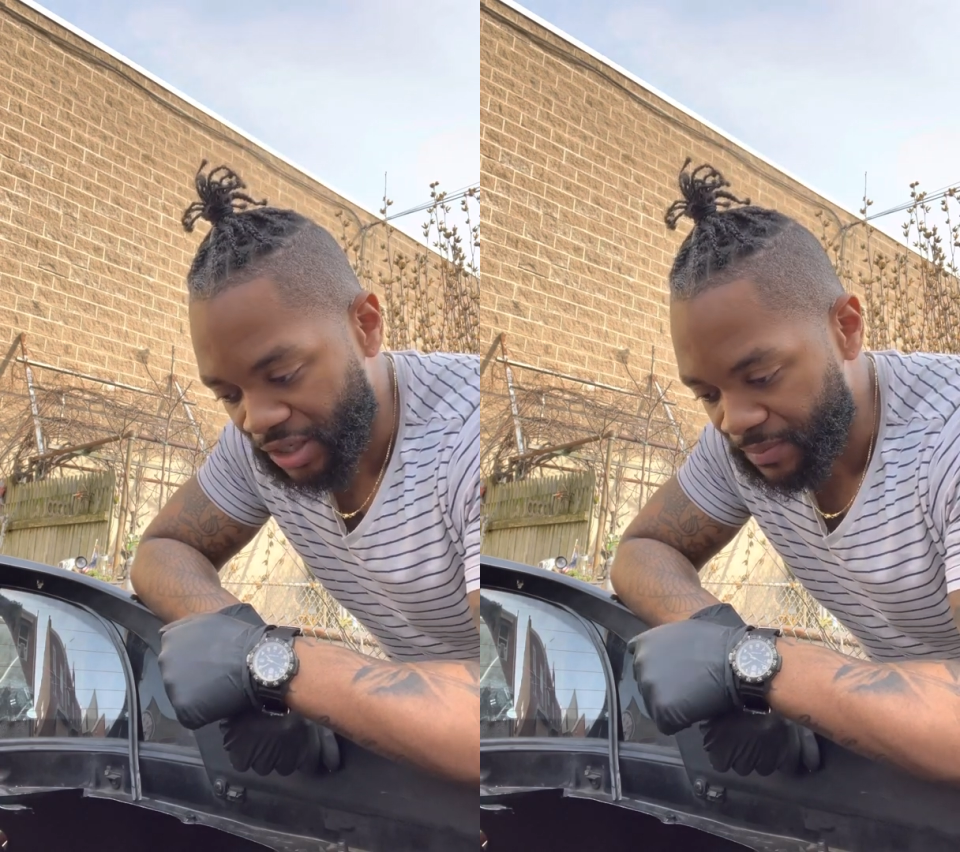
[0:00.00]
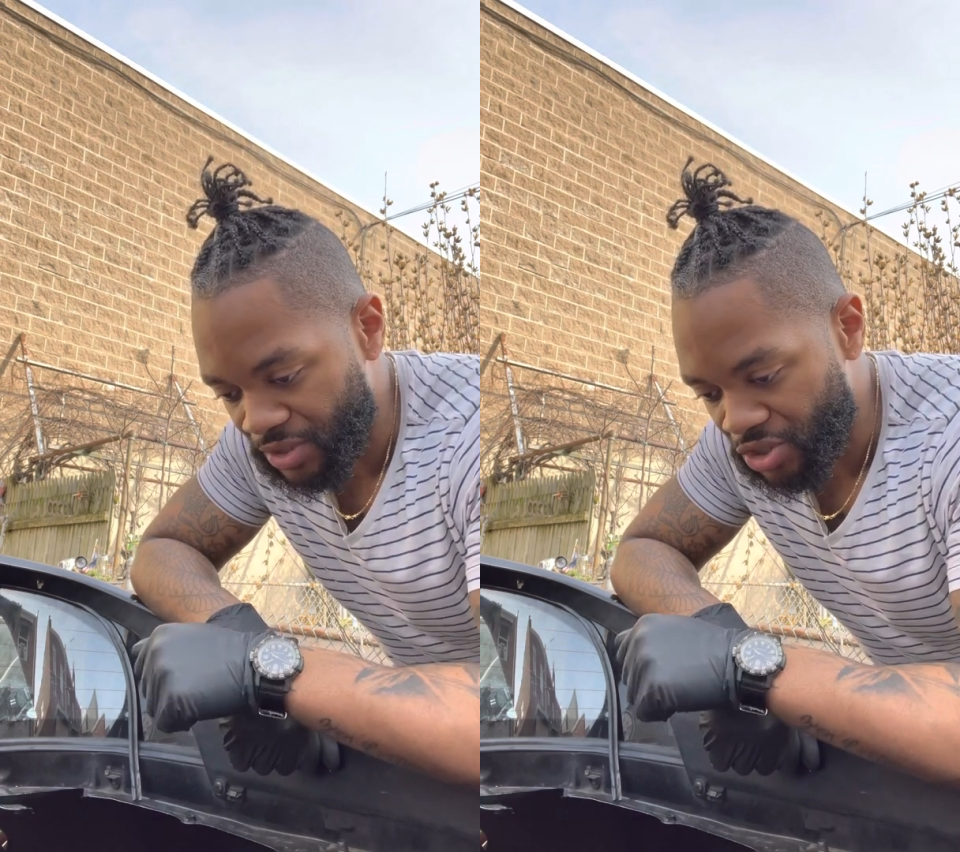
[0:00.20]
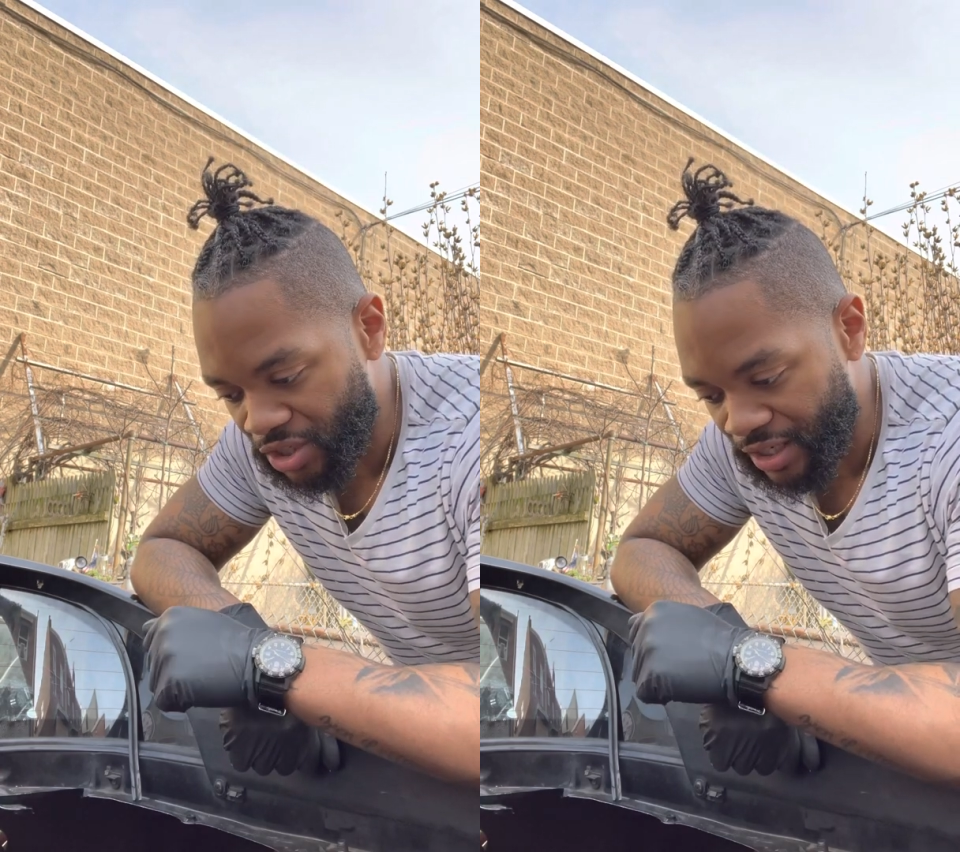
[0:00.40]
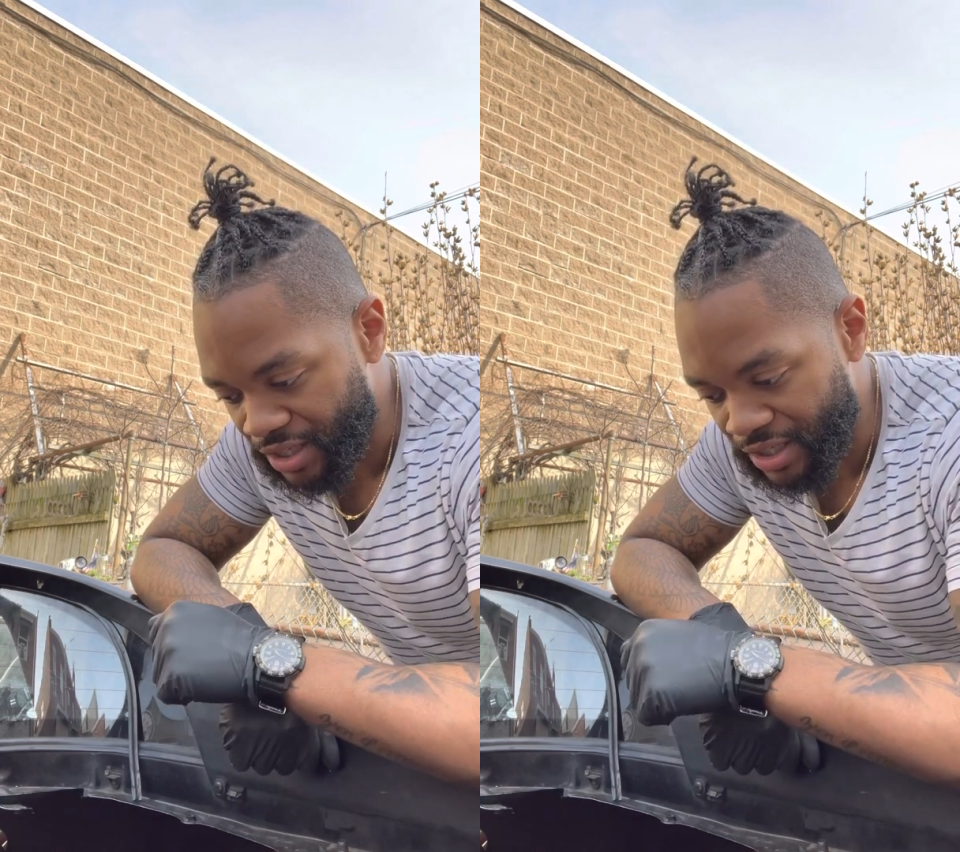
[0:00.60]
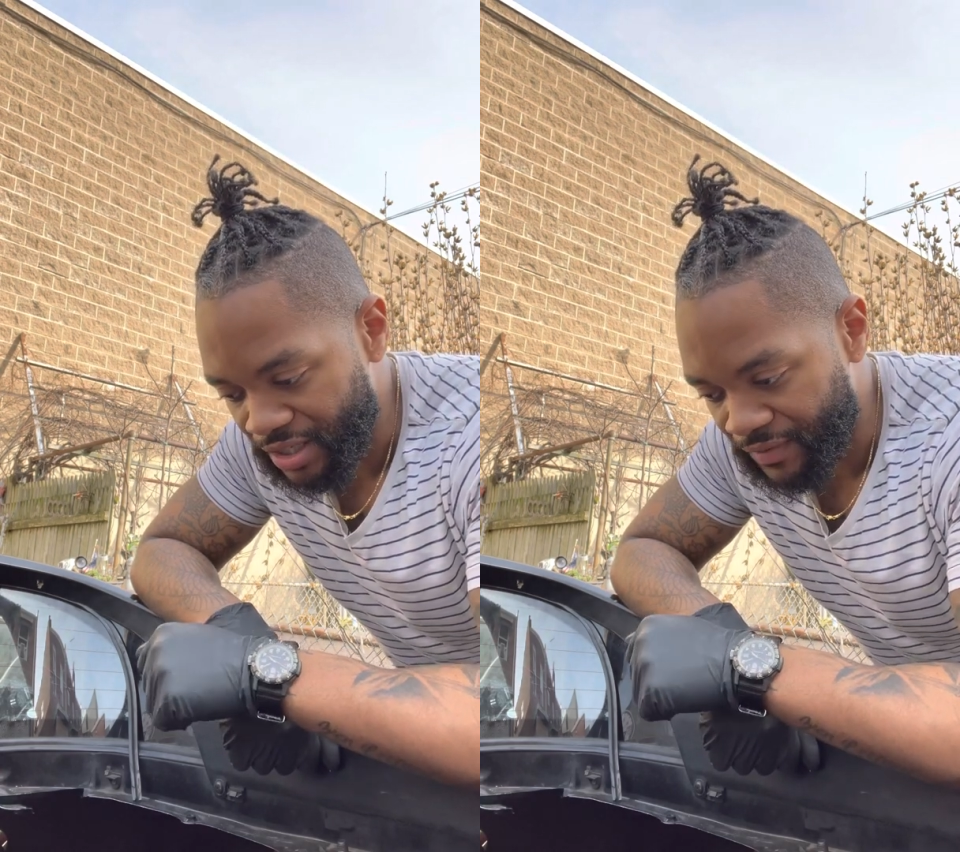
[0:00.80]
gonna be
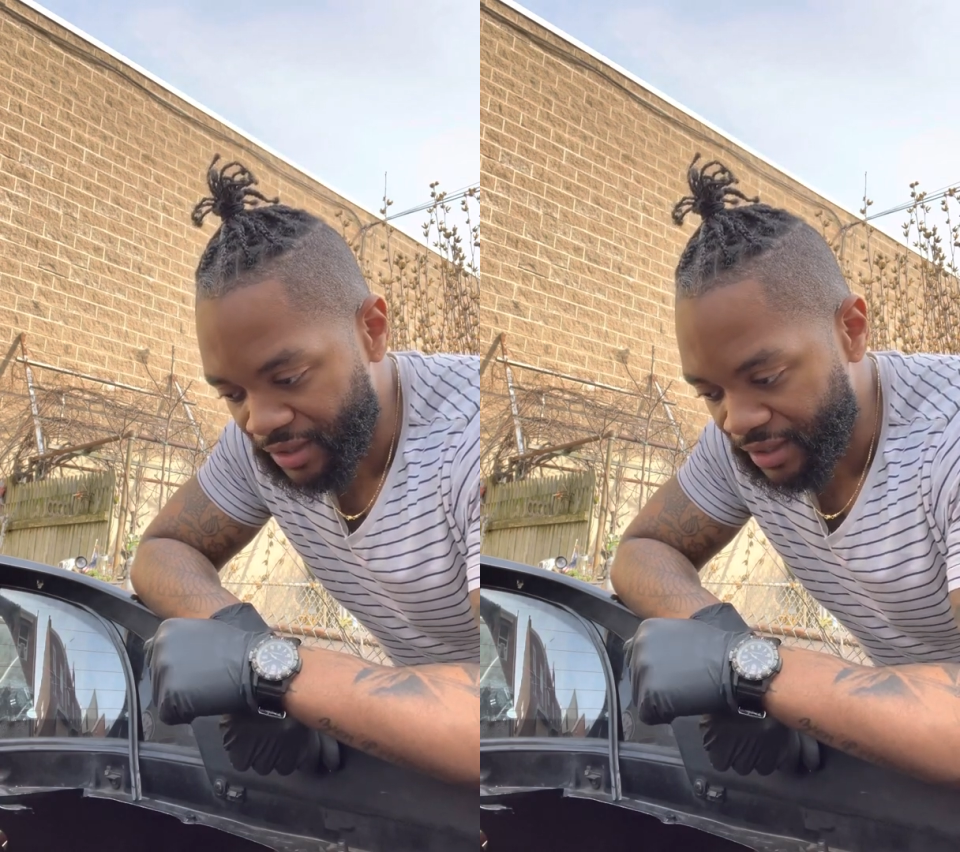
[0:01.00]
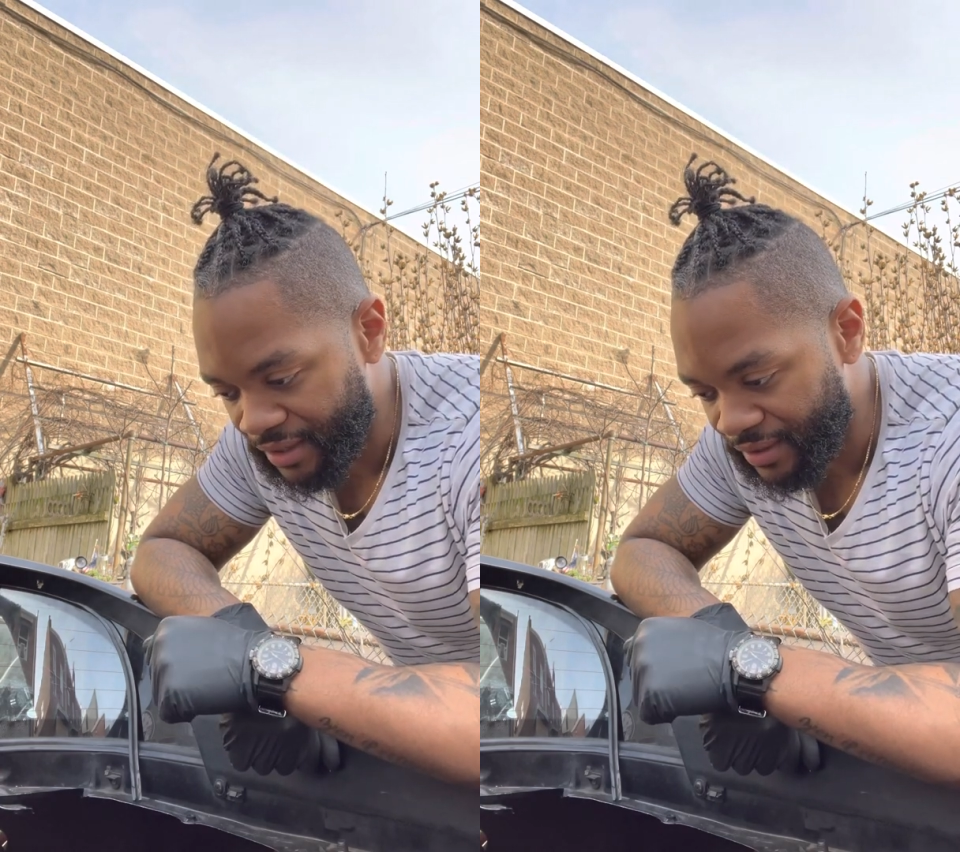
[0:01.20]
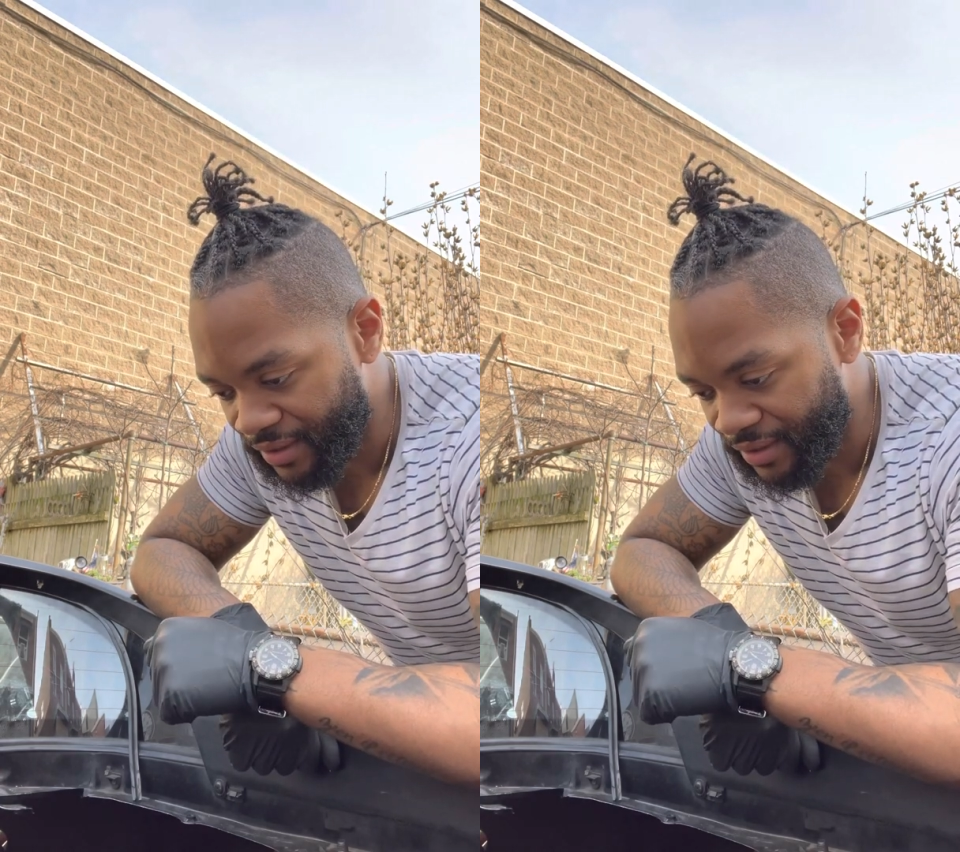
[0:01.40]
GSC everything,